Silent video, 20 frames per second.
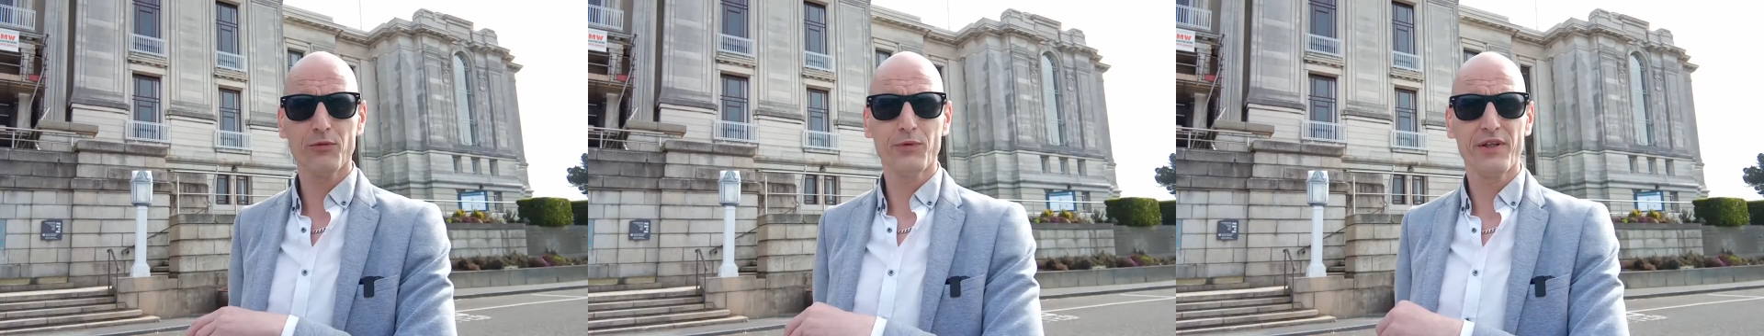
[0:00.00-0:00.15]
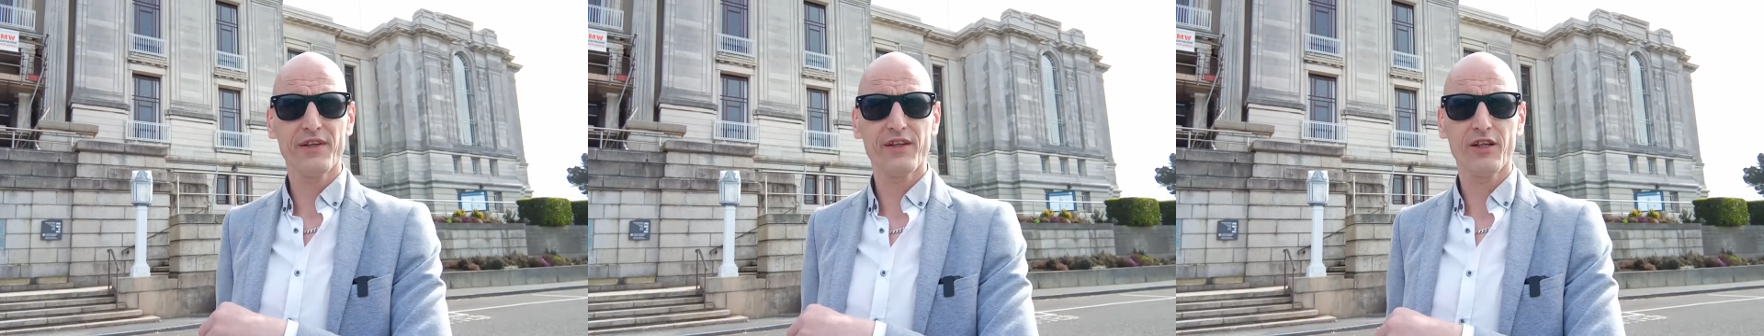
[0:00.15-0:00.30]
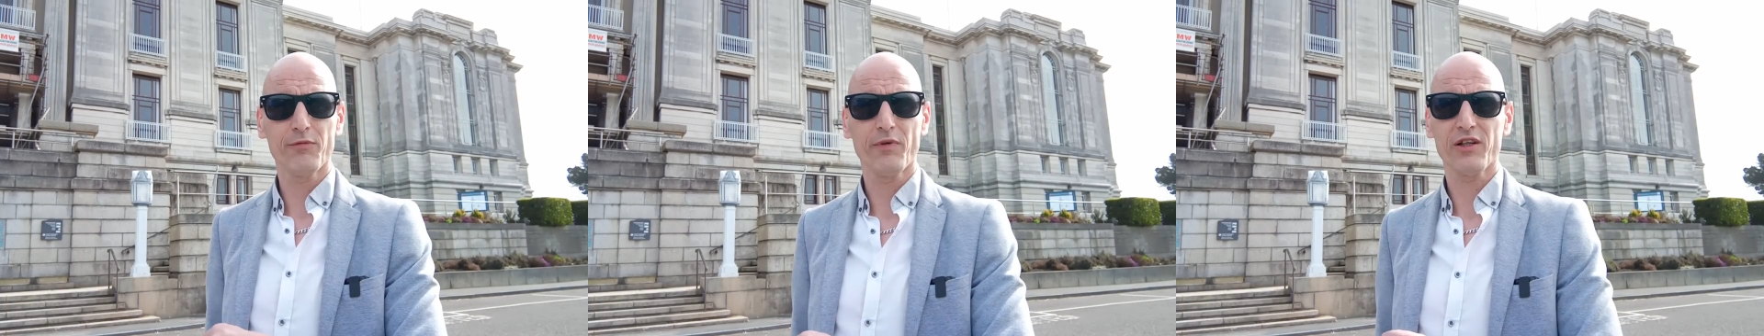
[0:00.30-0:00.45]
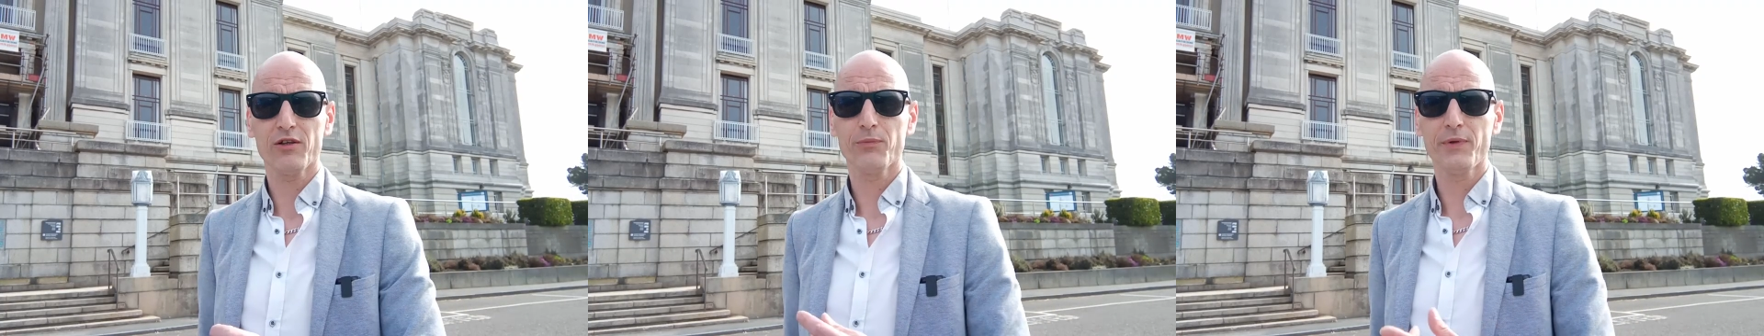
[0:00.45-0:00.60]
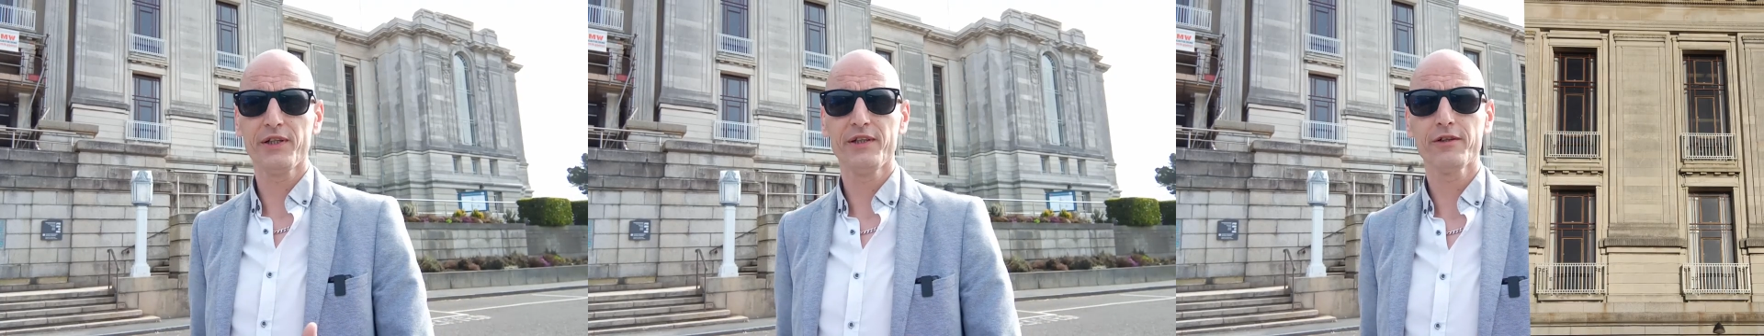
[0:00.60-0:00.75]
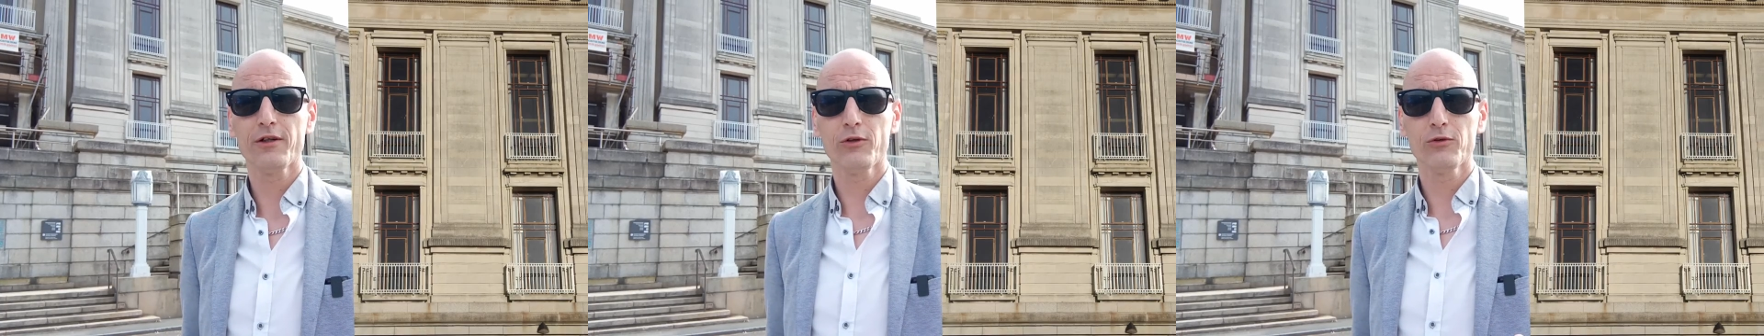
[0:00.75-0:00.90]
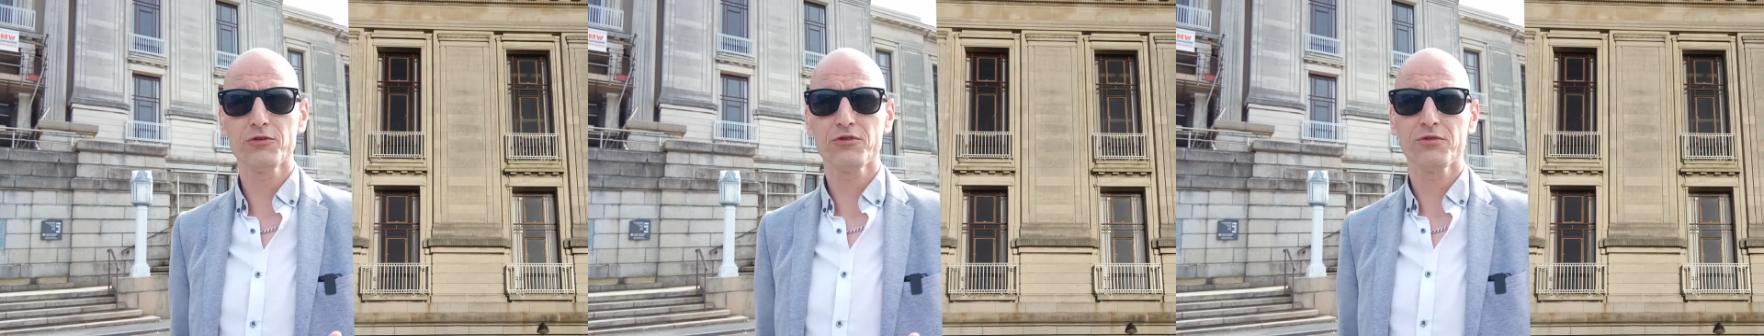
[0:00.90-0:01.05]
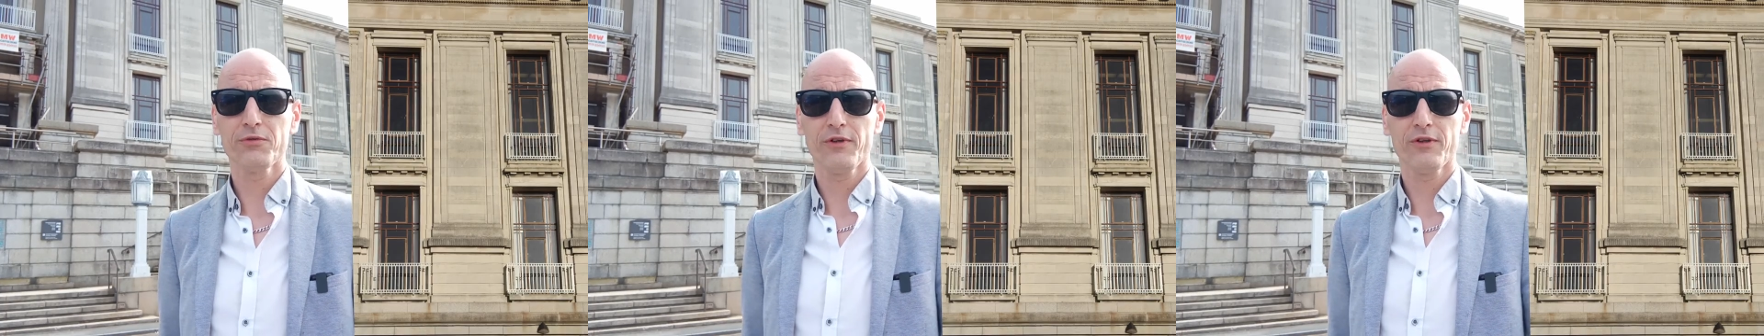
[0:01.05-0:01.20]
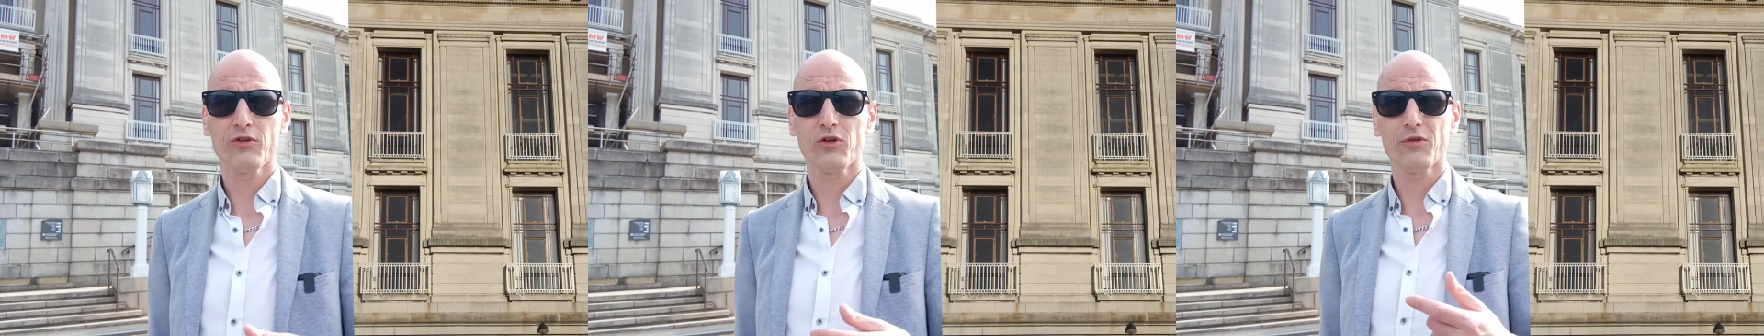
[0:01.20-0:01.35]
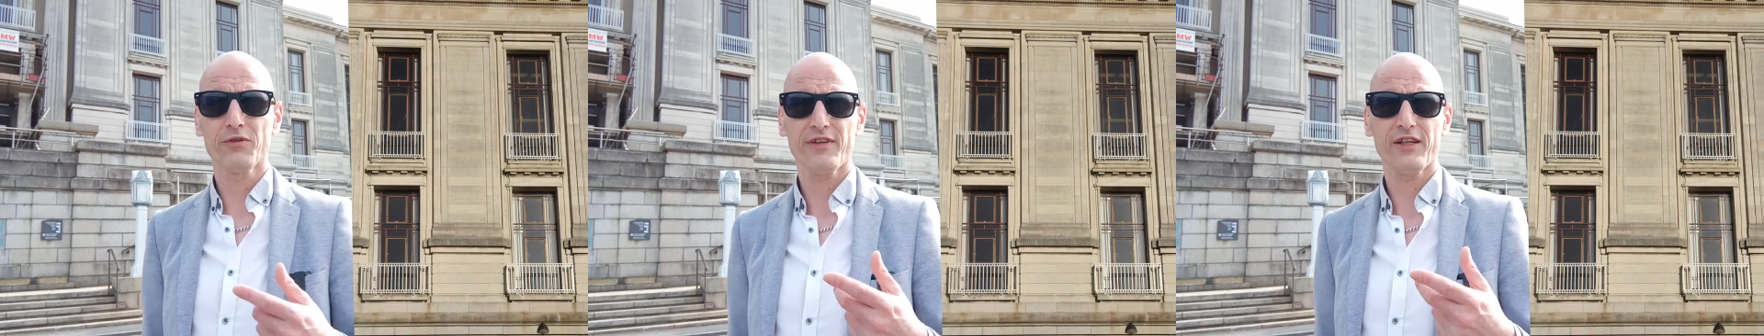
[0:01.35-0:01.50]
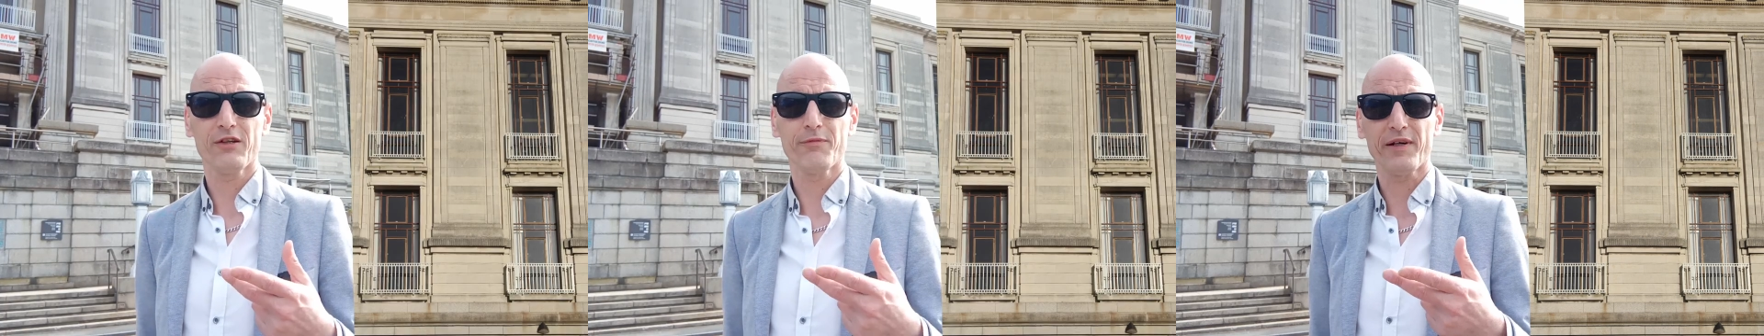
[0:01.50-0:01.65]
we think about the windows, we think